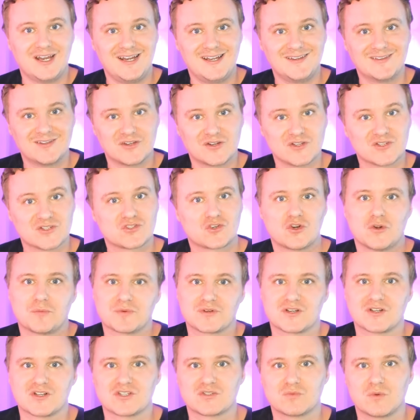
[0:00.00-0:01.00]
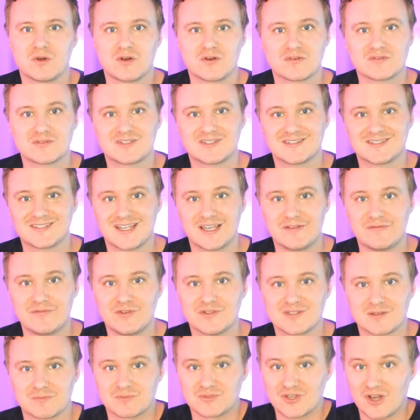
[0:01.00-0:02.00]
in the description as well to save you
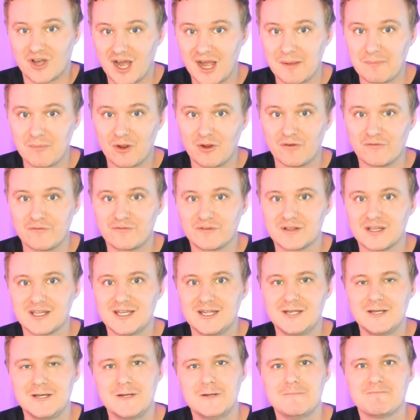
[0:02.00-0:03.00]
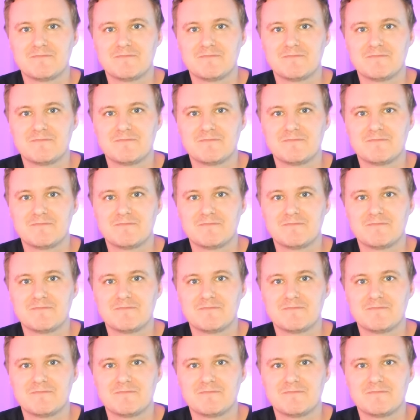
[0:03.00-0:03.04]
some time, hopefully.